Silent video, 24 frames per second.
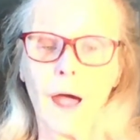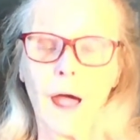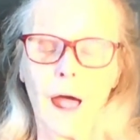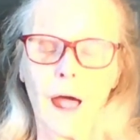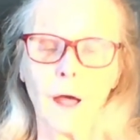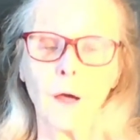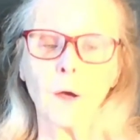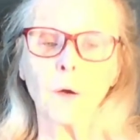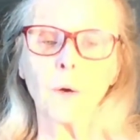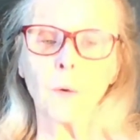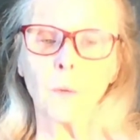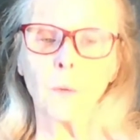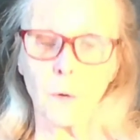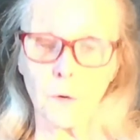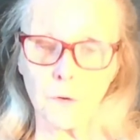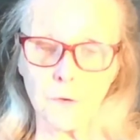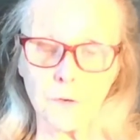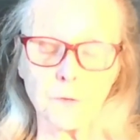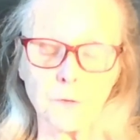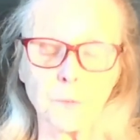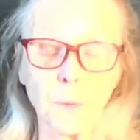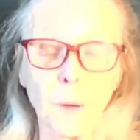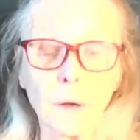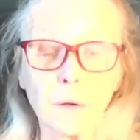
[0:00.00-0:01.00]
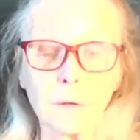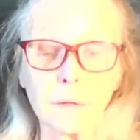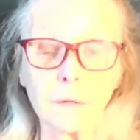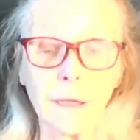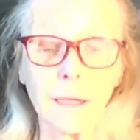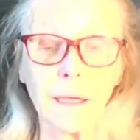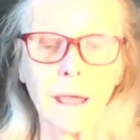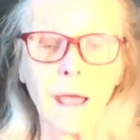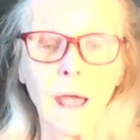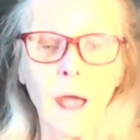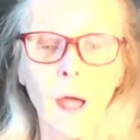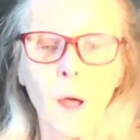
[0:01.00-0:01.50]
who are
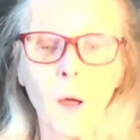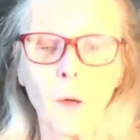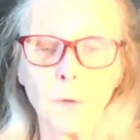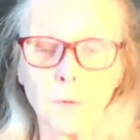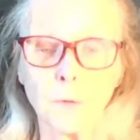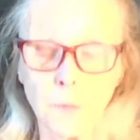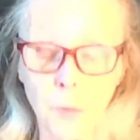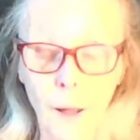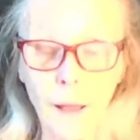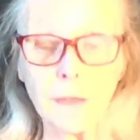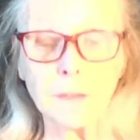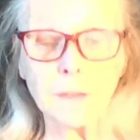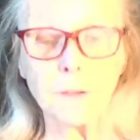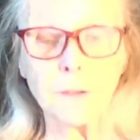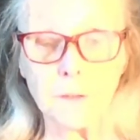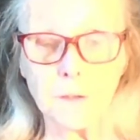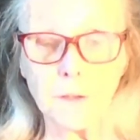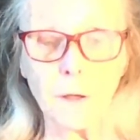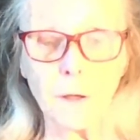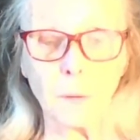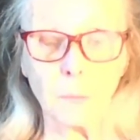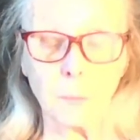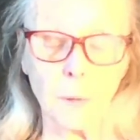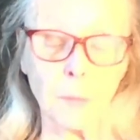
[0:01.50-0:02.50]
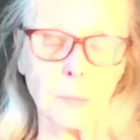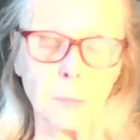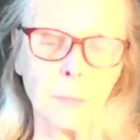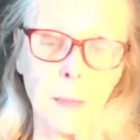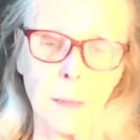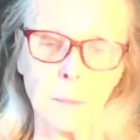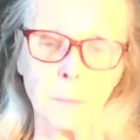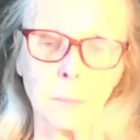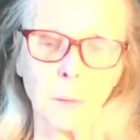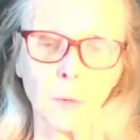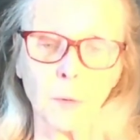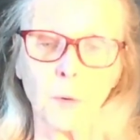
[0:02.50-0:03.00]
struggling trying to deal with
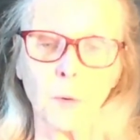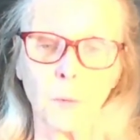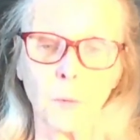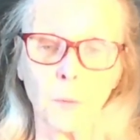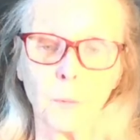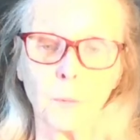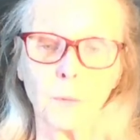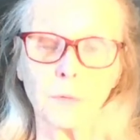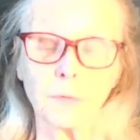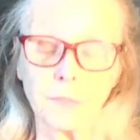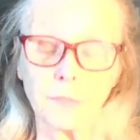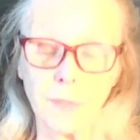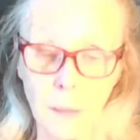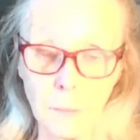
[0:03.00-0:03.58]
people who